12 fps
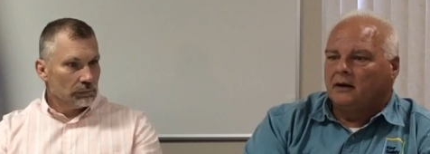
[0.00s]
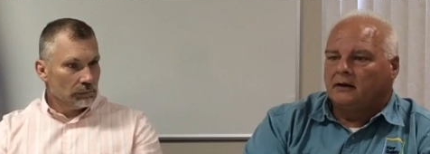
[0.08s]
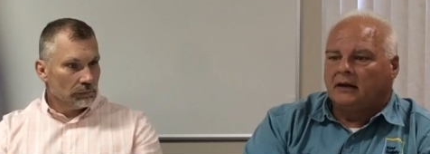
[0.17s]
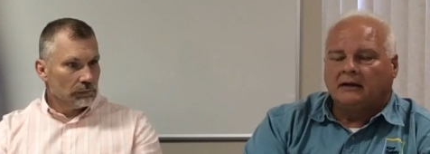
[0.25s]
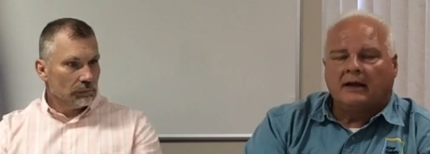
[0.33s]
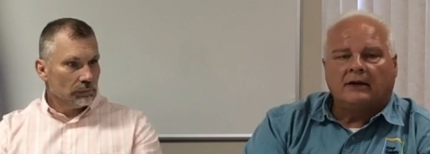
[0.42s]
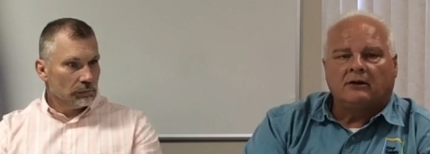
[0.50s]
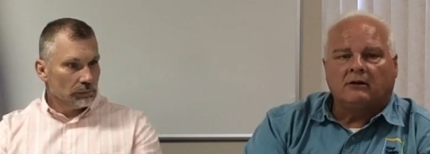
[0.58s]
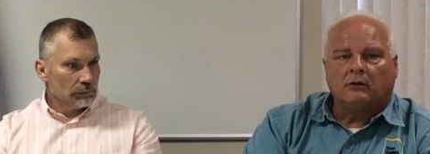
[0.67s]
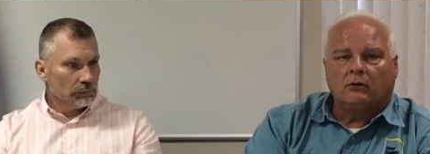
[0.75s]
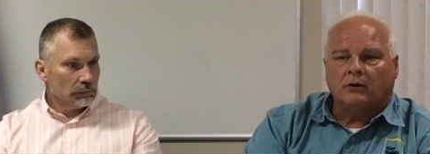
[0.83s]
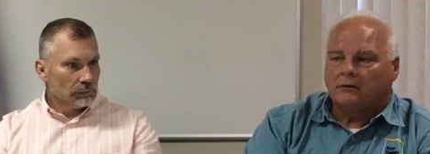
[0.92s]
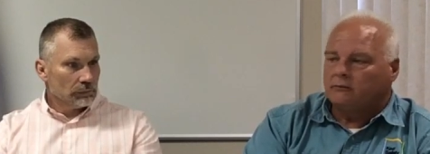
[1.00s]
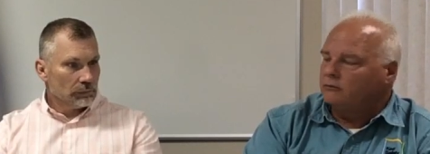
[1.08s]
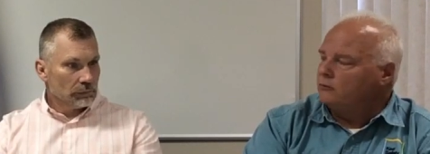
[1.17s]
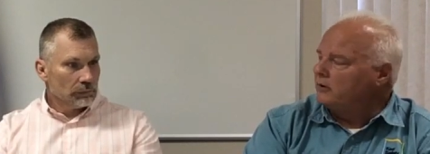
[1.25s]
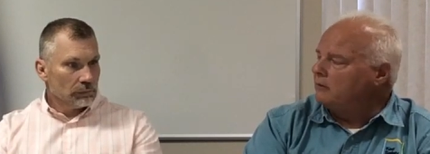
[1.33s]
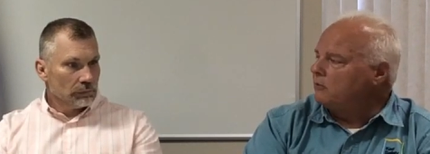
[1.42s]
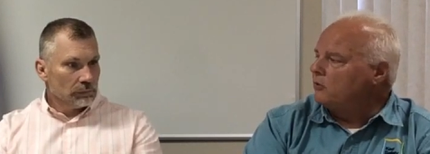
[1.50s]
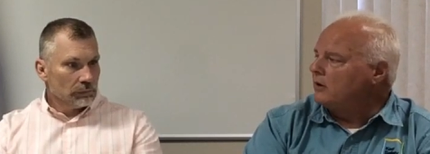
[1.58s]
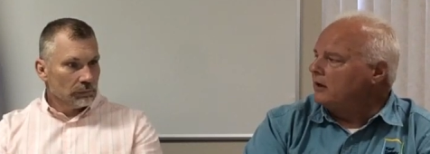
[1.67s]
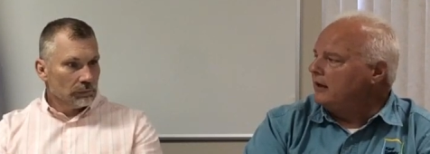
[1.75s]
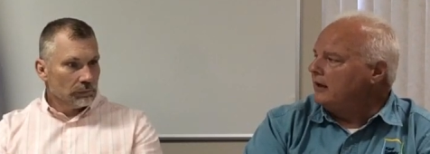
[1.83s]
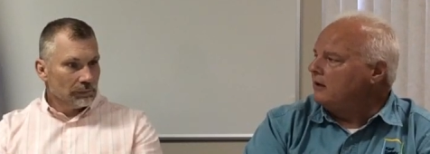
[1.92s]
Speaker 1: uh, take that to the Lord. And we'll get
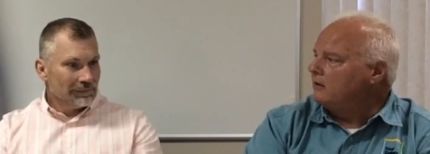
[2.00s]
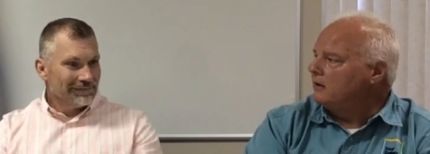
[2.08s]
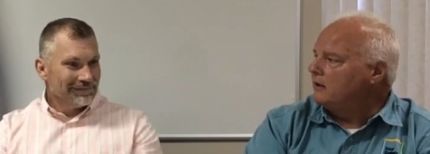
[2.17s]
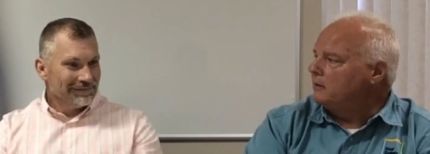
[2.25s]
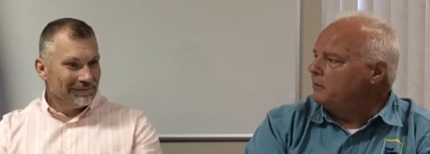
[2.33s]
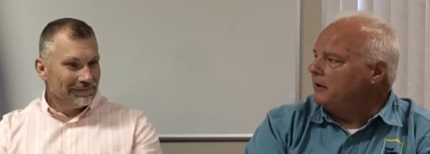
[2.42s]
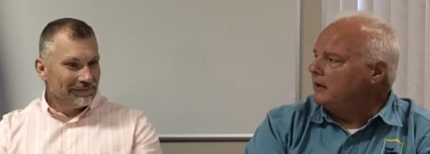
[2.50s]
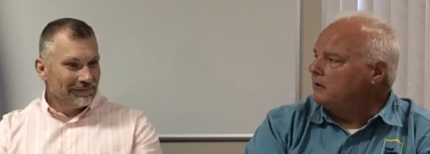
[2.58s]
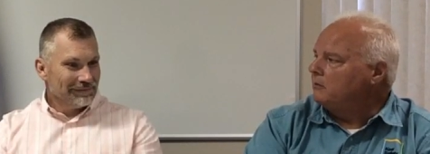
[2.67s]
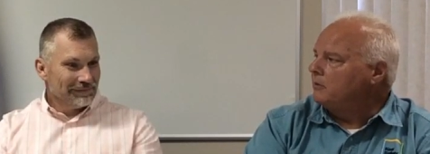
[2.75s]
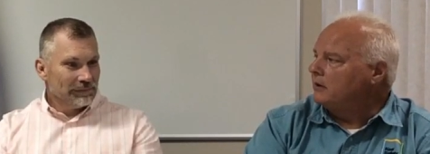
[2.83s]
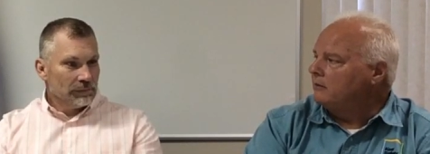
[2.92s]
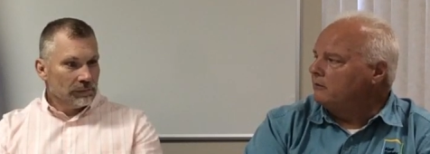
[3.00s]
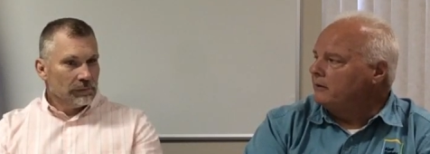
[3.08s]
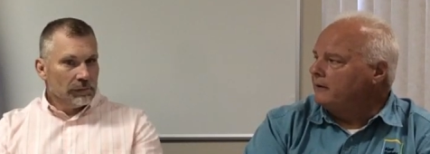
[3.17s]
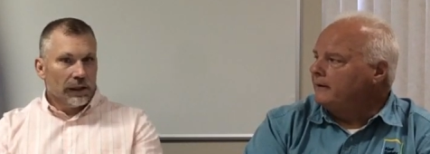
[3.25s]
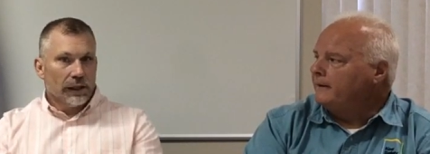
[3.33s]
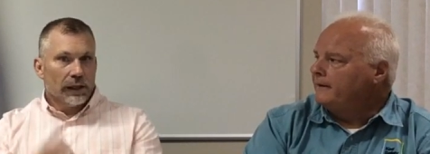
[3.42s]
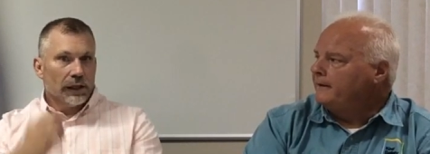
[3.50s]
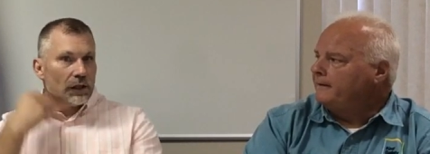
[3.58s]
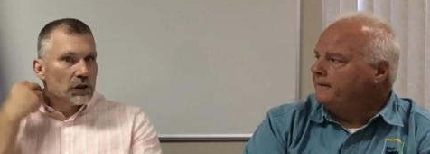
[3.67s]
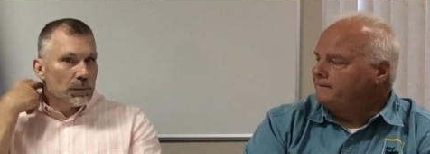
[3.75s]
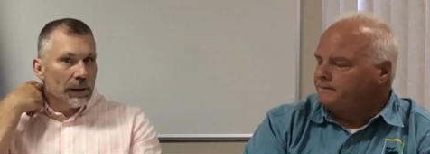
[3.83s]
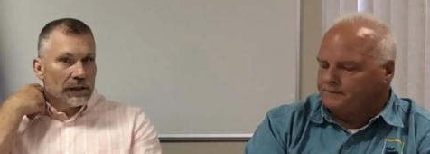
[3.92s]
more
Speaker 2: into that here in, in a bit. And
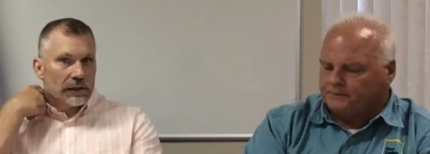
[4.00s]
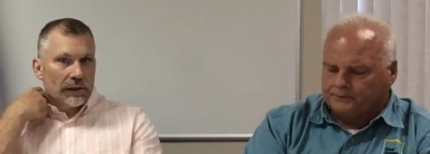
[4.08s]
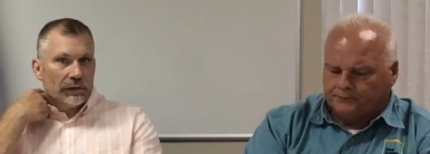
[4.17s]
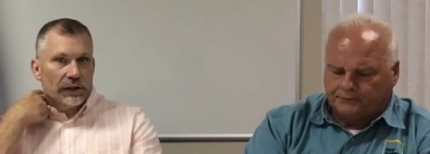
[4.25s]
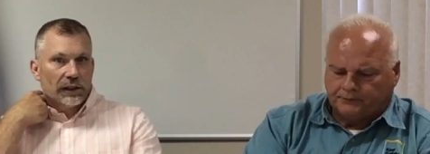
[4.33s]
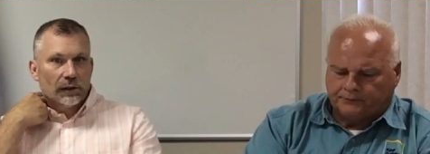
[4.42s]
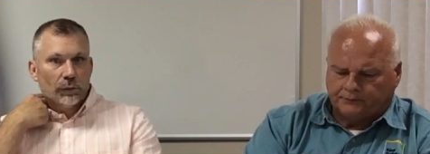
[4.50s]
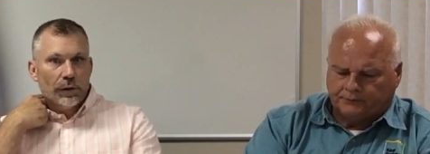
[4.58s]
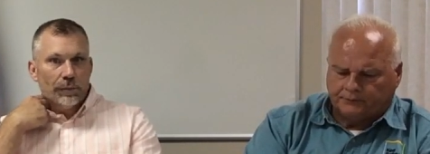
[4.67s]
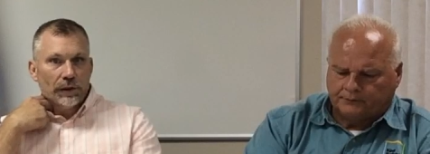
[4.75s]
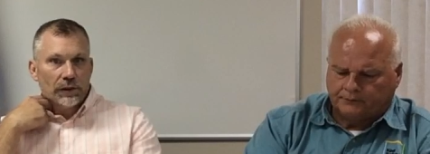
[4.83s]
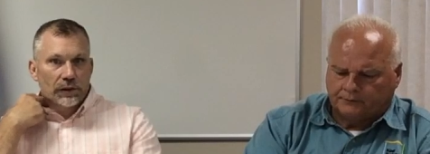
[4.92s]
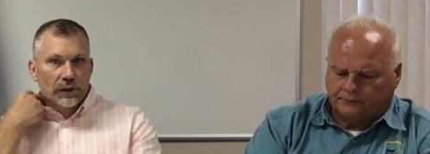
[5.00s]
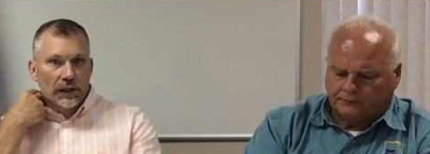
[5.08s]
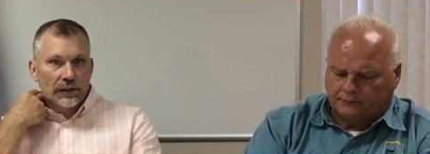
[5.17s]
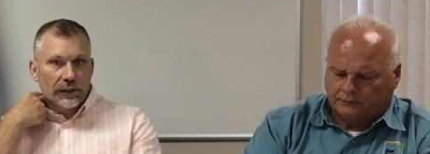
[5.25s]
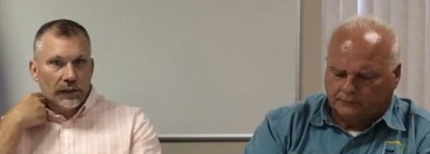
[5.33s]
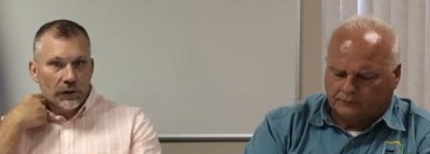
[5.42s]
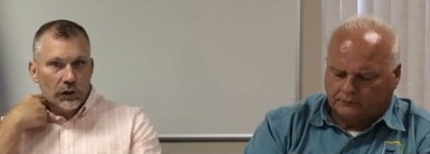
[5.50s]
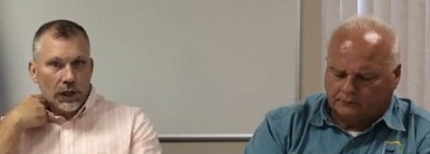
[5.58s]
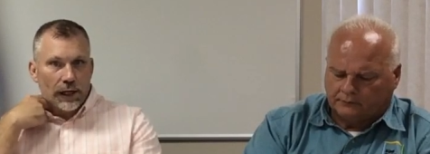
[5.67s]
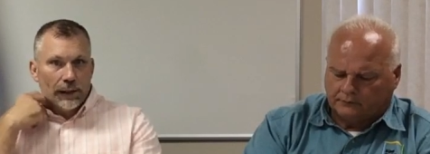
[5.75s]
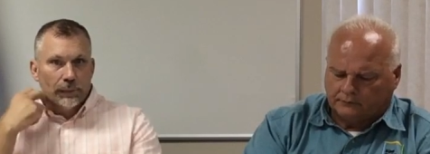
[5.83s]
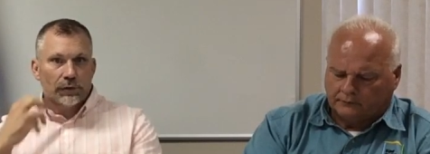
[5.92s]
again, it speaks to everything that we've been discussing in
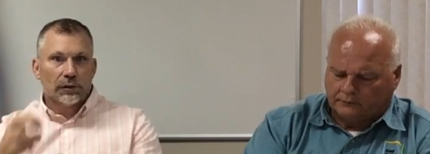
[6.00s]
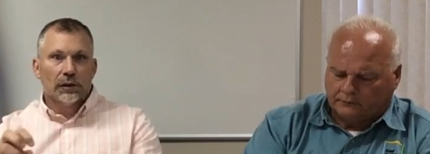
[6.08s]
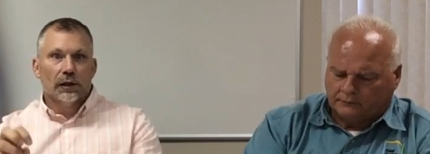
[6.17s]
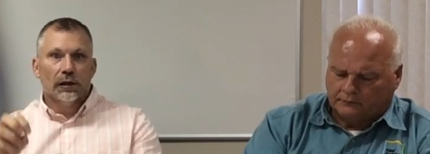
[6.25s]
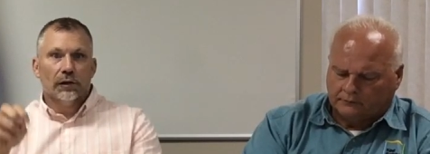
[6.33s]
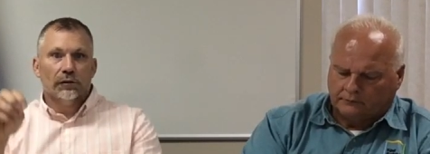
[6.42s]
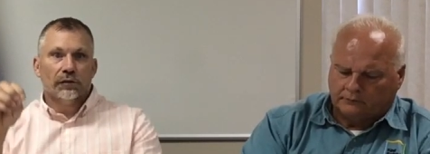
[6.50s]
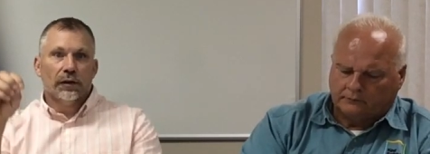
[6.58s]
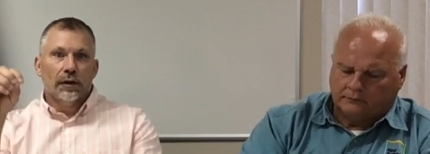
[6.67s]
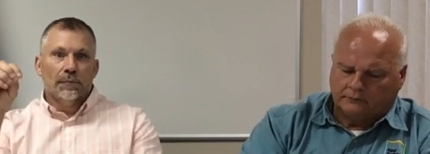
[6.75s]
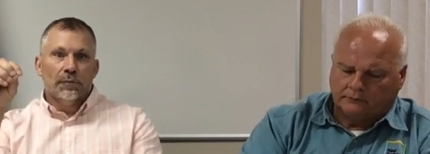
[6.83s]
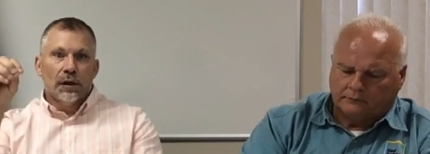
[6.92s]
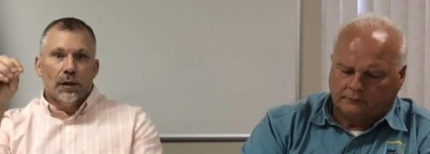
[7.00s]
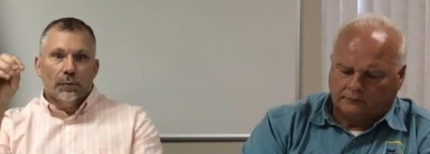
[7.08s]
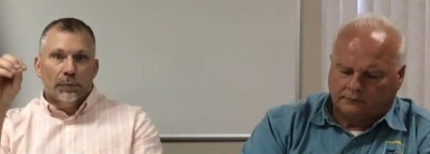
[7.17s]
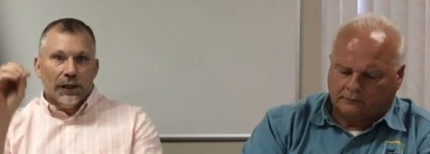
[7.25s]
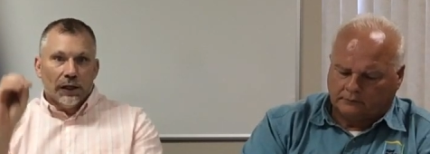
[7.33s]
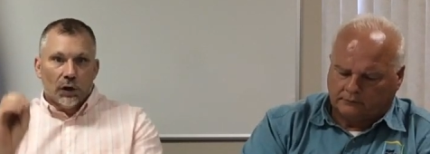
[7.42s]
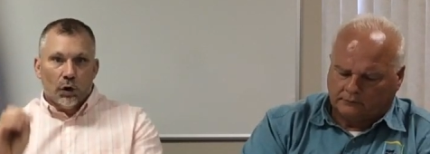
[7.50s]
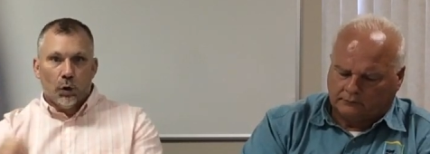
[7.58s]
James of being